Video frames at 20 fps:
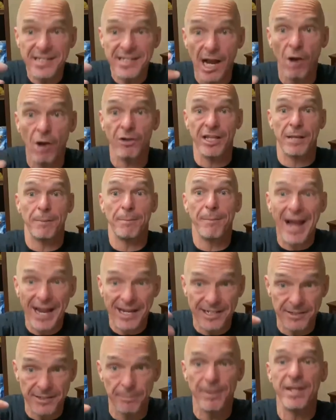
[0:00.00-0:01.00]
talking
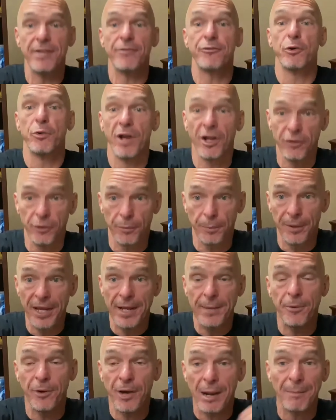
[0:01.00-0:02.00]
back to me through other
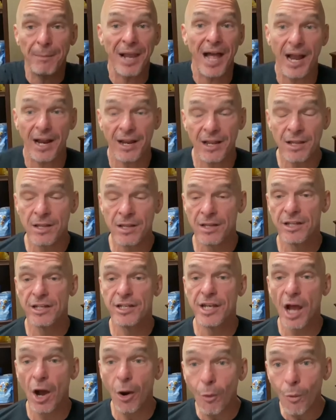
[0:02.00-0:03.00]
people, and I'm like,
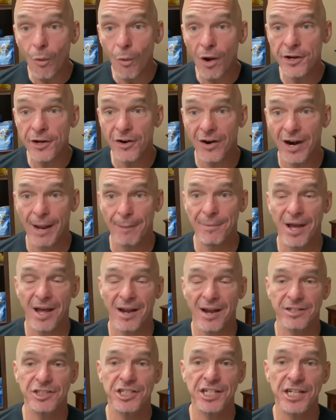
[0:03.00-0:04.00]
no wonder I'm
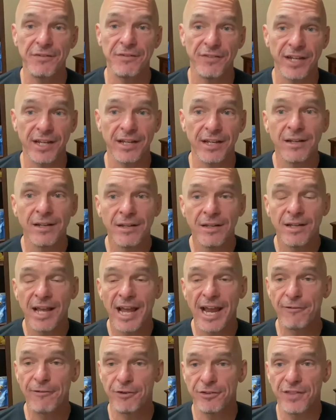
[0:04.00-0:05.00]
not achieving
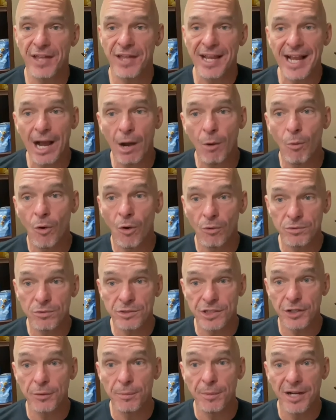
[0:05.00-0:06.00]
everything I want
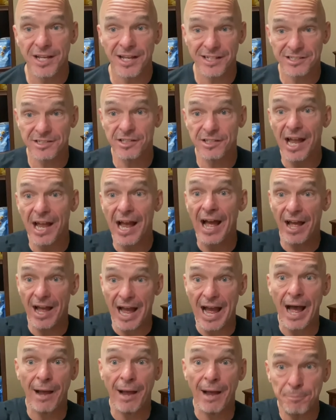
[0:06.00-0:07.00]
to because
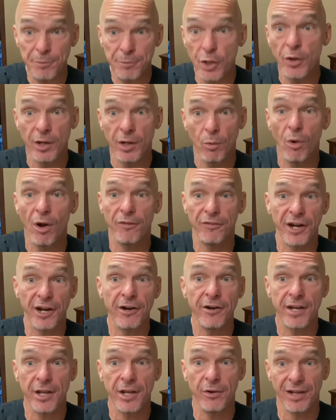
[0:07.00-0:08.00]
I'm doing what
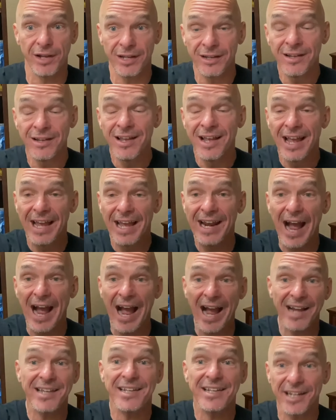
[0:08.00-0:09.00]
they're doing and
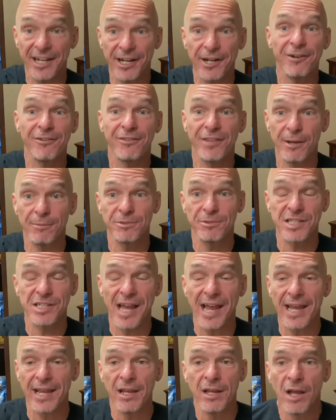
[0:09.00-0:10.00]
I can hear them
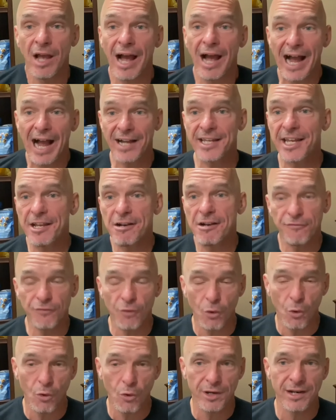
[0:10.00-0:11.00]
say, I can't
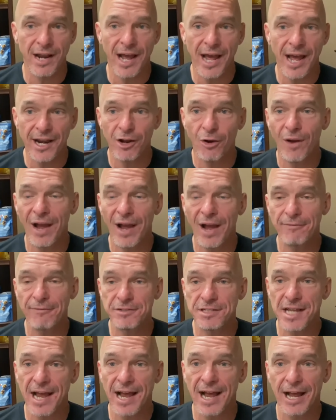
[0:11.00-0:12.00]
afford it. I don't
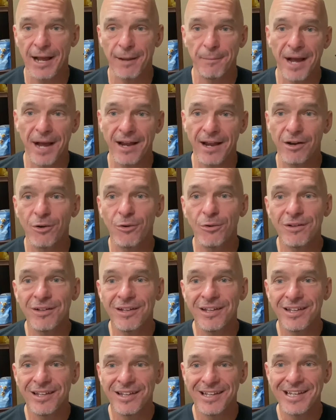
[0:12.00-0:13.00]
have time. I don't,
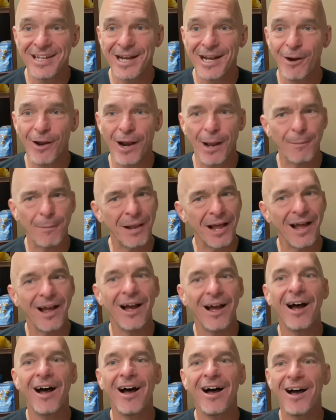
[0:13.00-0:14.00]
you know, I'm like,
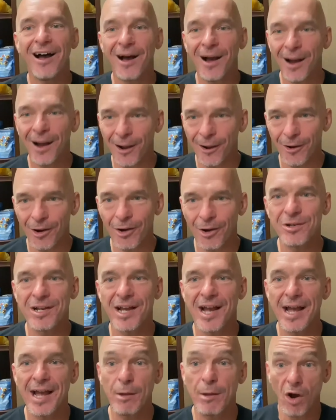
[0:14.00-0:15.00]
oh,
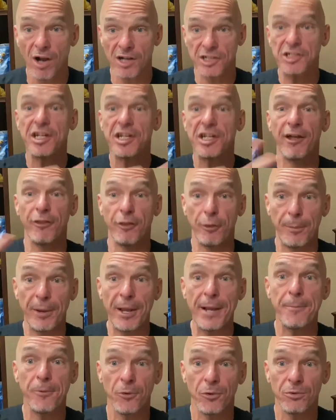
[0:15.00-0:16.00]
okay. Watching other
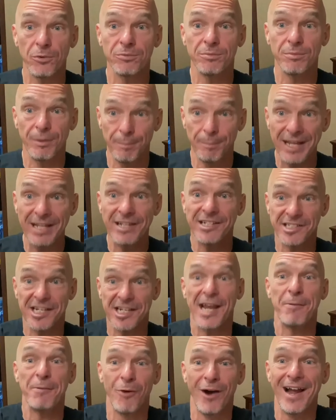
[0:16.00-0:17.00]
people be the
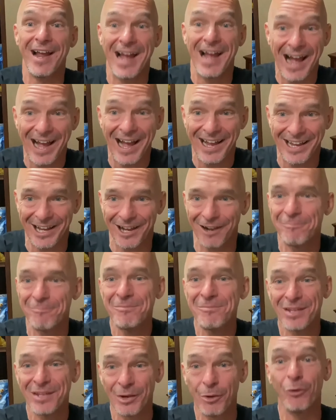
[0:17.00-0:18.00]
same way I am
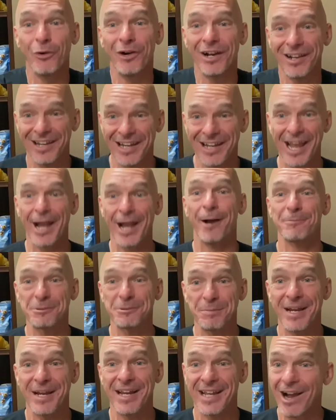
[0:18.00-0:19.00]
really
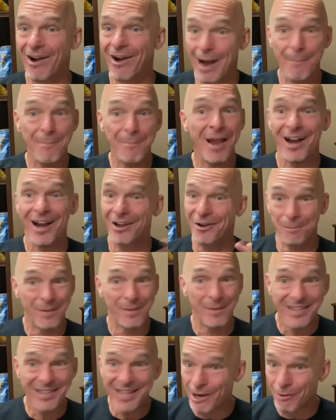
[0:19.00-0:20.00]
helps me go, I'm not going
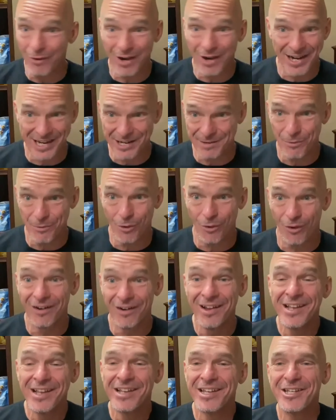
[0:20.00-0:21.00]
to be that way anymore.
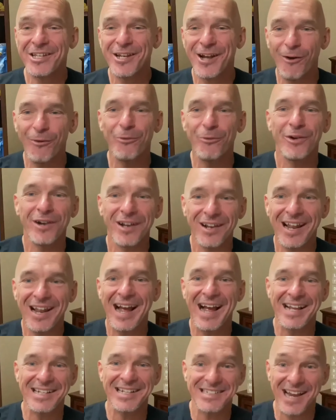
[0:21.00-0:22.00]
You don't
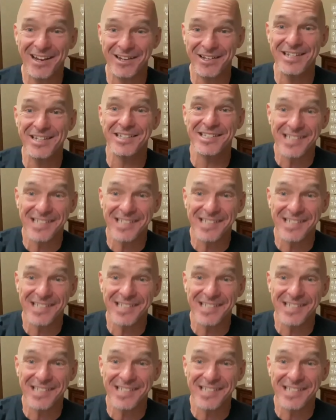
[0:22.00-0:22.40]
realize how you